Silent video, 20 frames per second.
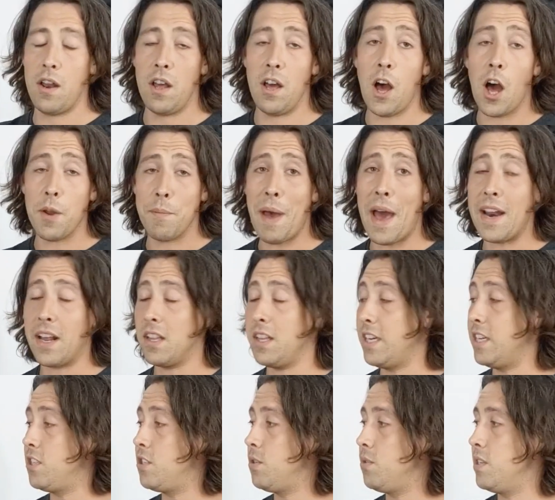
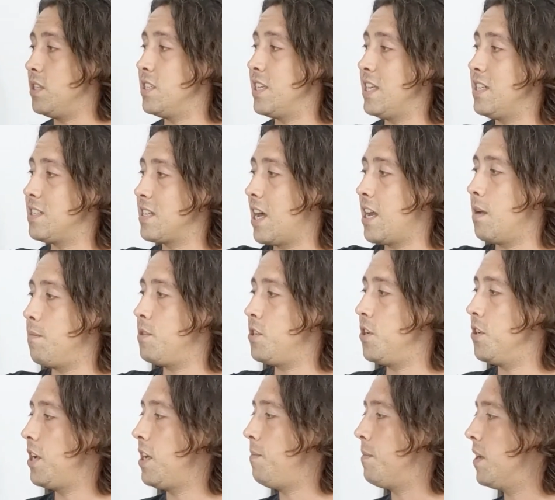automatically as soon as they sign up to
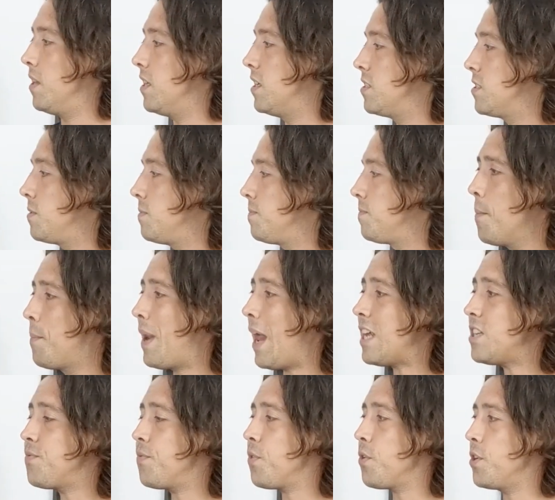your email list. But
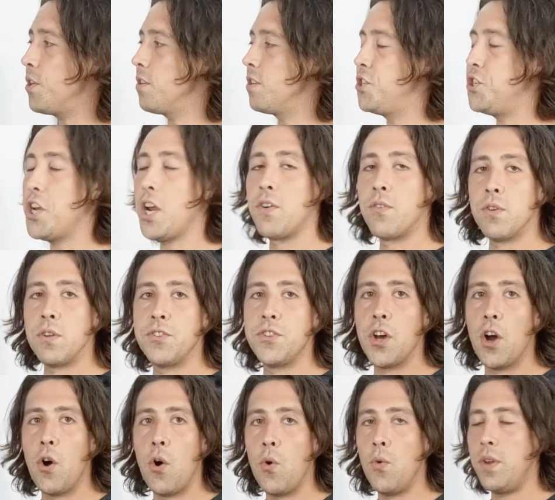as for your general
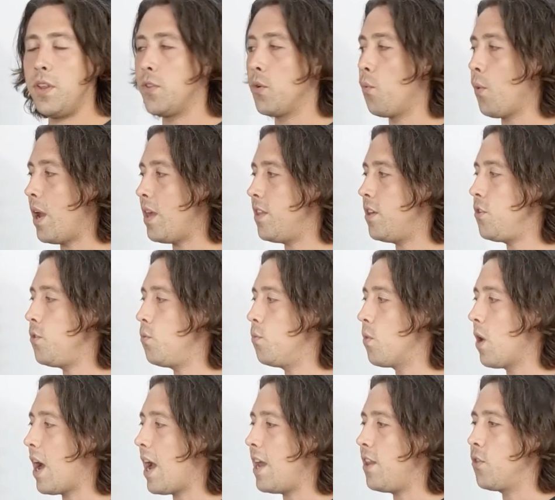tone and the way that you
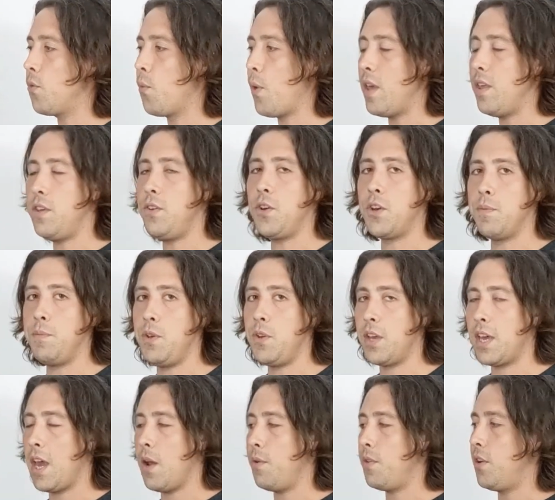write and the way that you
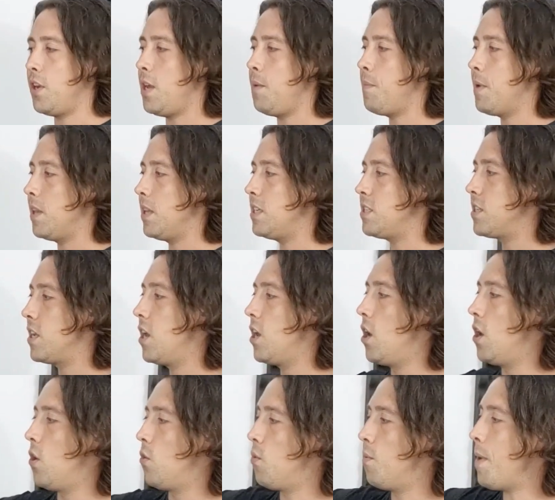communicate with your email list,
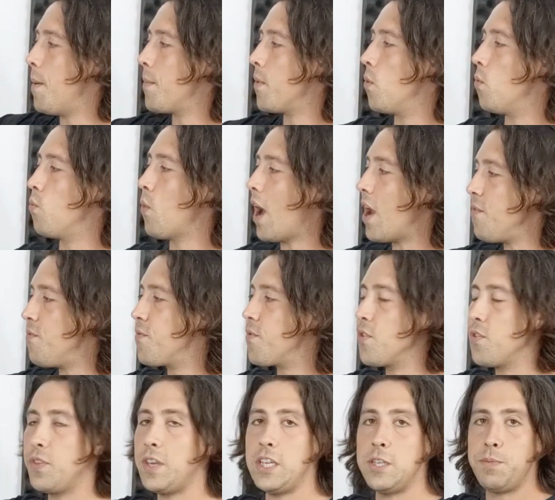remember, write
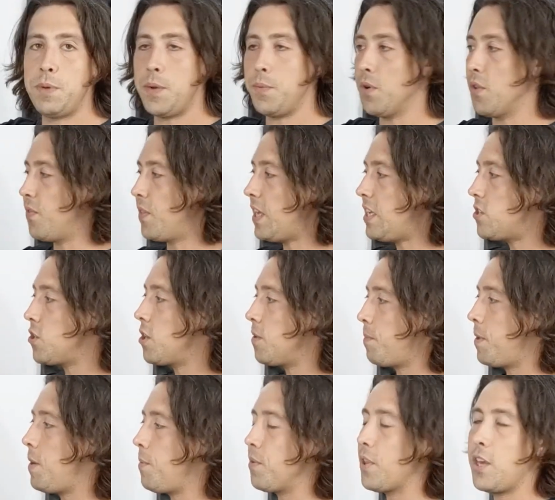for these people. These are the
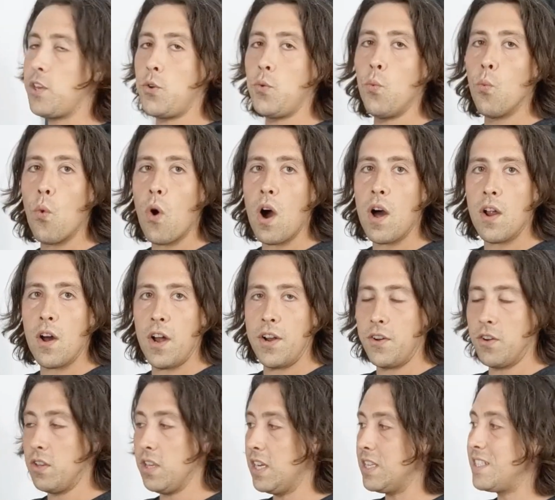people that you want on
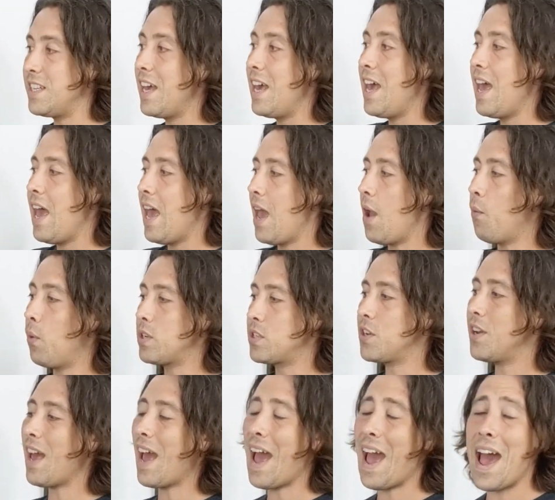your list. And what's
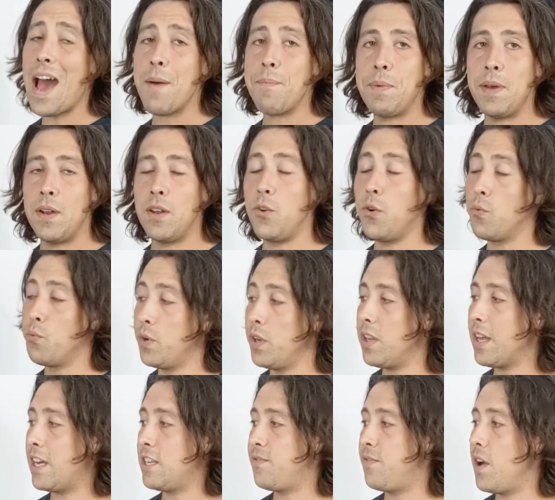going to happen, you'll
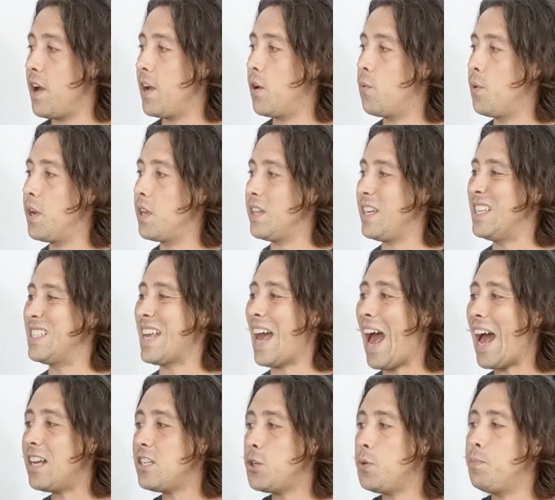realize very quickly, is
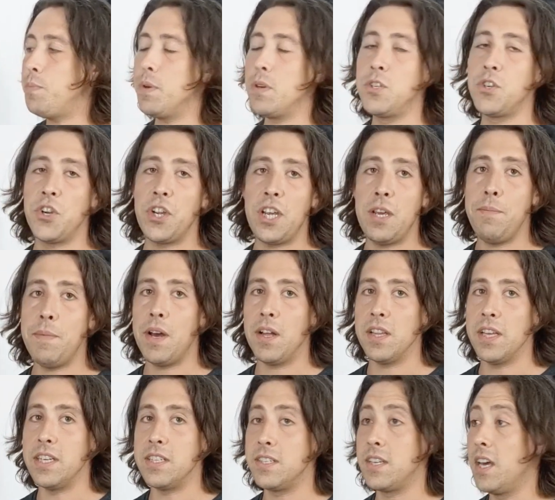as you build your email
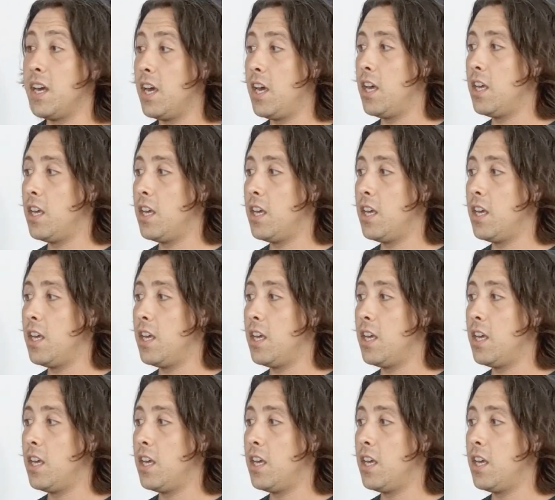list,